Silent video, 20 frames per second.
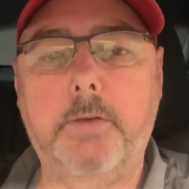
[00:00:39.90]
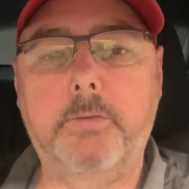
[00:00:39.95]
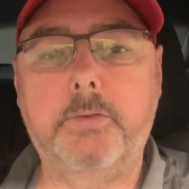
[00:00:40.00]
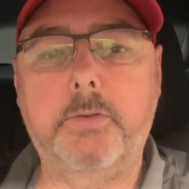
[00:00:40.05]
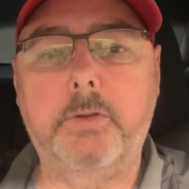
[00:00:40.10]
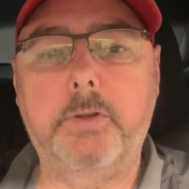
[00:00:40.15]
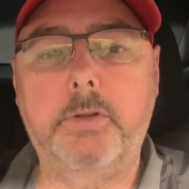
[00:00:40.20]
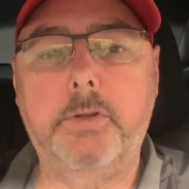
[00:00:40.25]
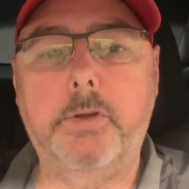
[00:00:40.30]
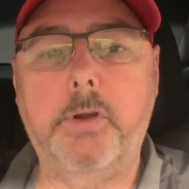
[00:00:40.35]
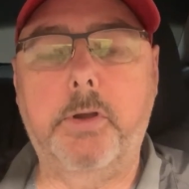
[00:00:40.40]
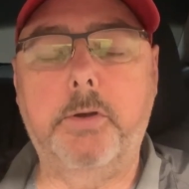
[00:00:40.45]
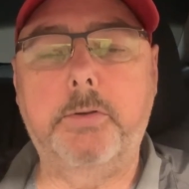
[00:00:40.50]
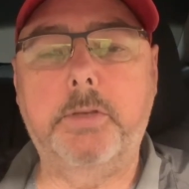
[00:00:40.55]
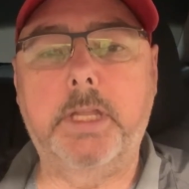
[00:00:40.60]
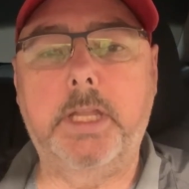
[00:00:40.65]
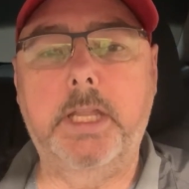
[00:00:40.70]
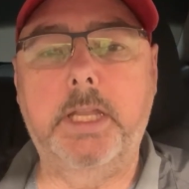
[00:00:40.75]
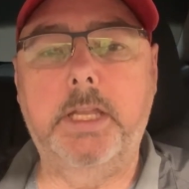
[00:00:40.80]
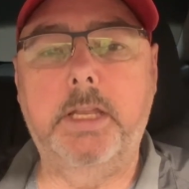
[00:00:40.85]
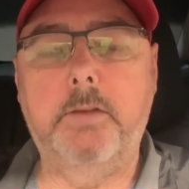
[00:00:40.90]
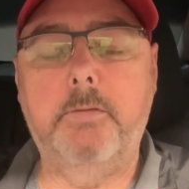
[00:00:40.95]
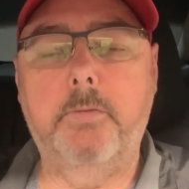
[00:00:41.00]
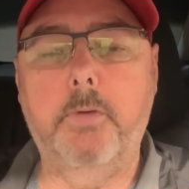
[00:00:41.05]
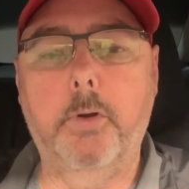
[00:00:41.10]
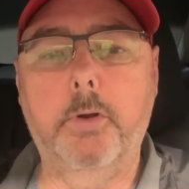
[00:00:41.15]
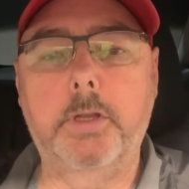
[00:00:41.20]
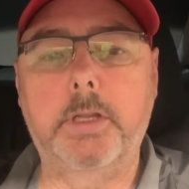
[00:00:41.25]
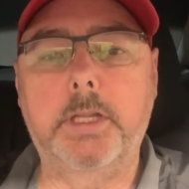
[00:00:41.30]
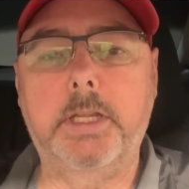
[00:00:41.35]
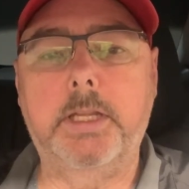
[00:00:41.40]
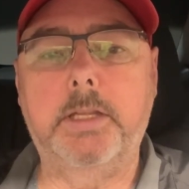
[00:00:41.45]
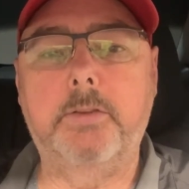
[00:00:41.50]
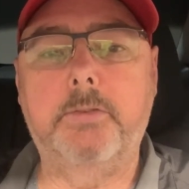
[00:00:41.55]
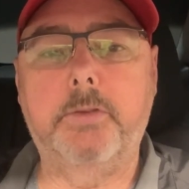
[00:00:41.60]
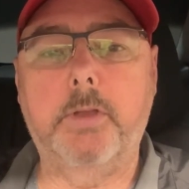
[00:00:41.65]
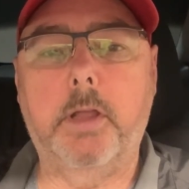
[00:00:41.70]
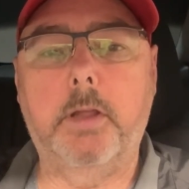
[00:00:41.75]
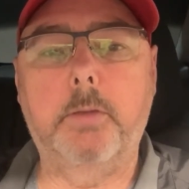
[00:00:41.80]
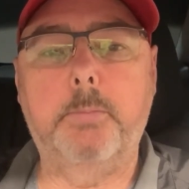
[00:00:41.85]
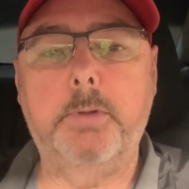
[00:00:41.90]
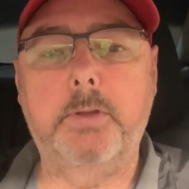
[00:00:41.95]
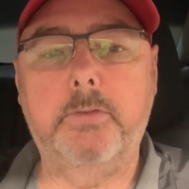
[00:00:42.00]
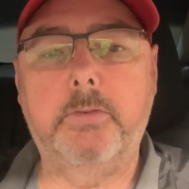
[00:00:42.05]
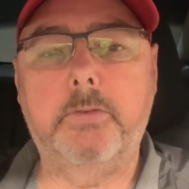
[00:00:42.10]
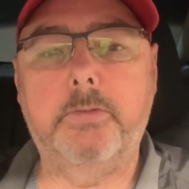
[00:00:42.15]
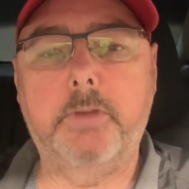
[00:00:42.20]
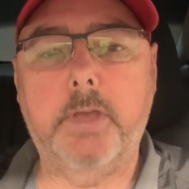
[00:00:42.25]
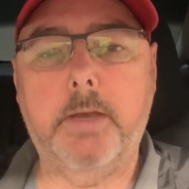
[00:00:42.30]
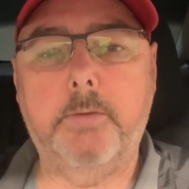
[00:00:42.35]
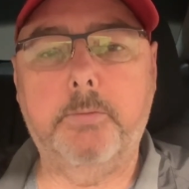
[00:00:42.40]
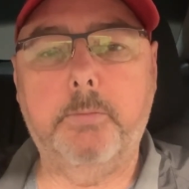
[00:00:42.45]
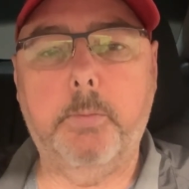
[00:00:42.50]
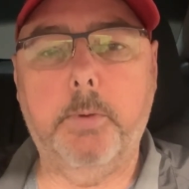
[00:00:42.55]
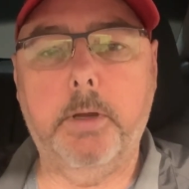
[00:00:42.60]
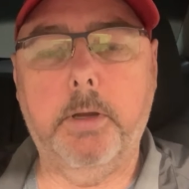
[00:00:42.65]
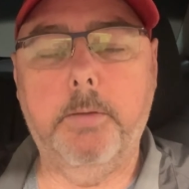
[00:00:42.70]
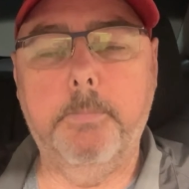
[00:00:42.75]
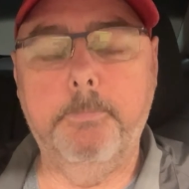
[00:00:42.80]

so you don't inadvertently install a piece of software.